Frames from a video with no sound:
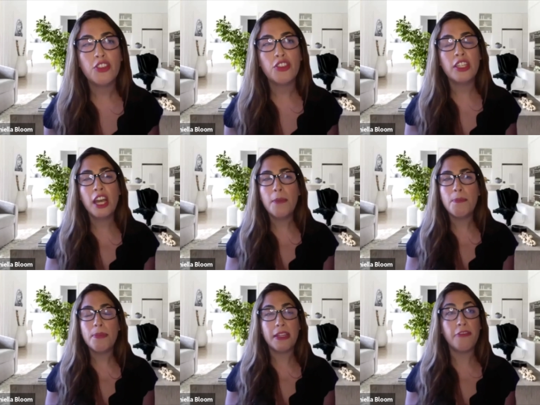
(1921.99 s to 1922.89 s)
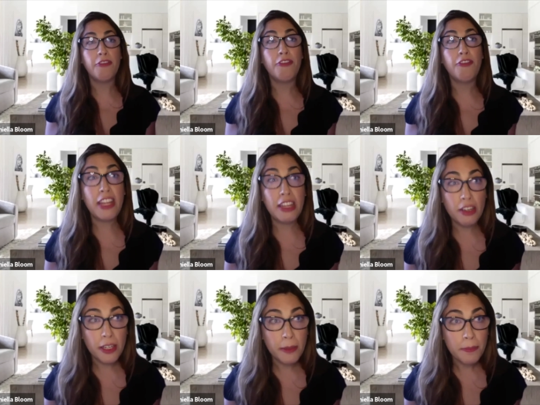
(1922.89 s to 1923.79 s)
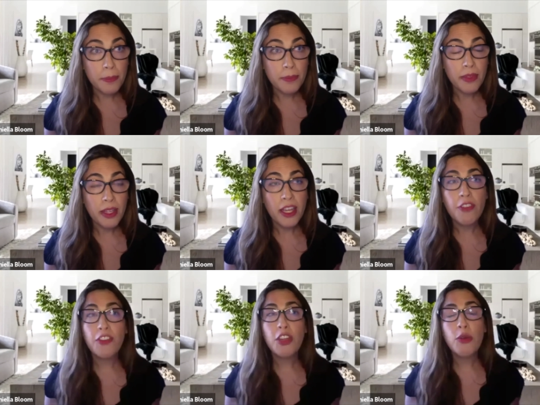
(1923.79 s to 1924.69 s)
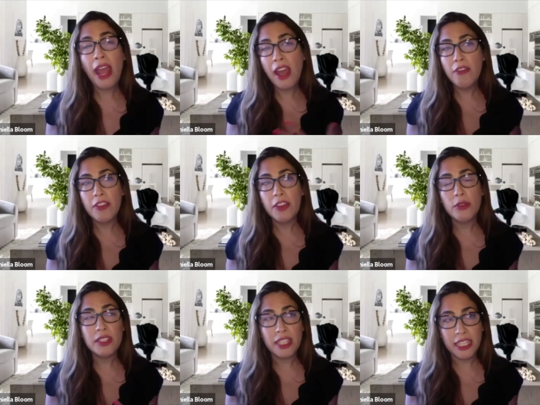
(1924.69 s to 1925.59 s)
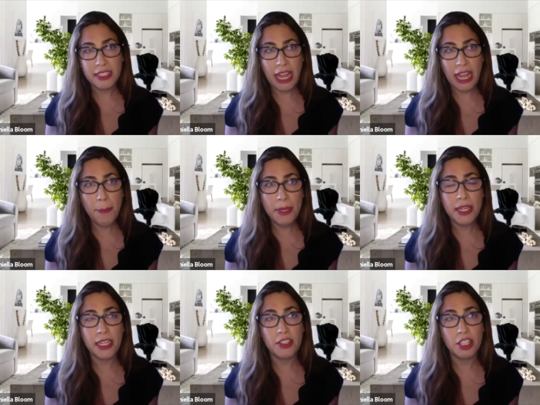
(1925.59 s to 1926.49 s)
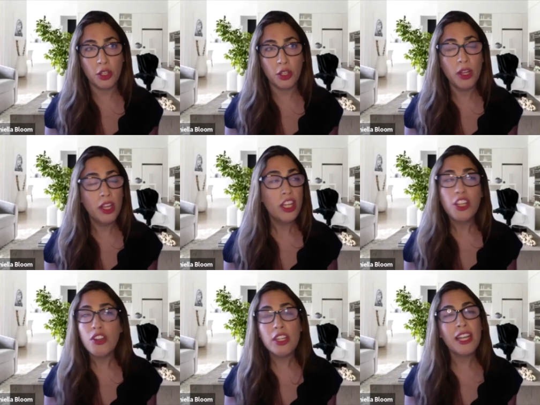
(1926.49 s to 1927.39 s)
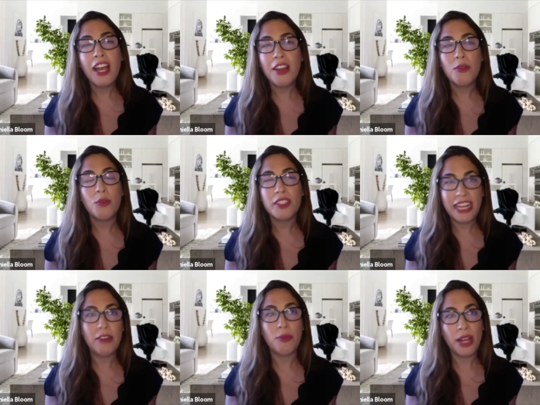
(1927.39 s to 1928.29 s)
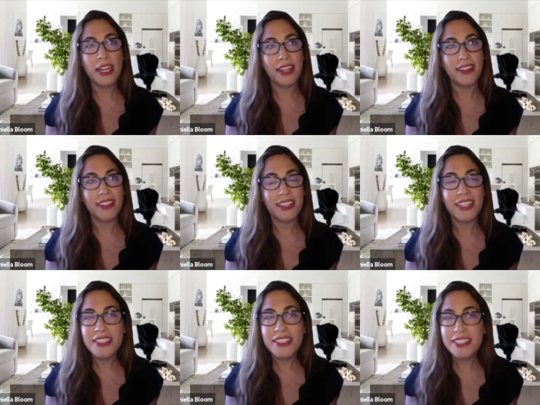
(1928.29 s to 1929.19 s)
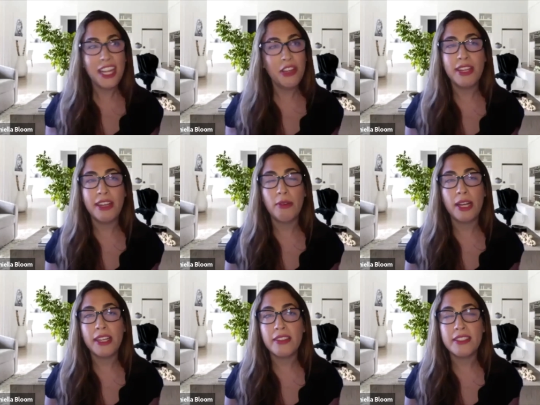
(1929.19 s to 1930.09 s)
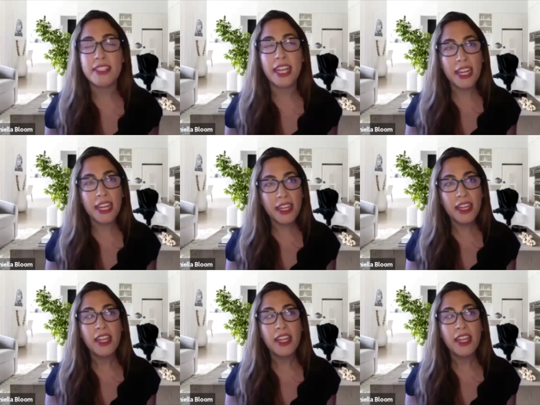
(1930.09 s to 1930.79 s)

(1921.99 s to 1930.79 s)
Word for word: should not be fear. If you have those things happening to you, you're not date ready. Let's get you date ready because dating,